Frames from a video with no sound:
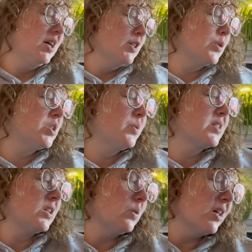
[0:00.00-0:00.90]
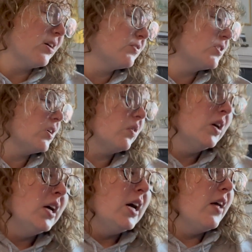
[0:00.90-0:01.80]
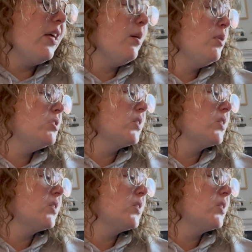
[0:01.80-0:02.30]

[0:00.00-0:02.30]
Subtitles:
Especially ones that you love. So I think I'm gonna do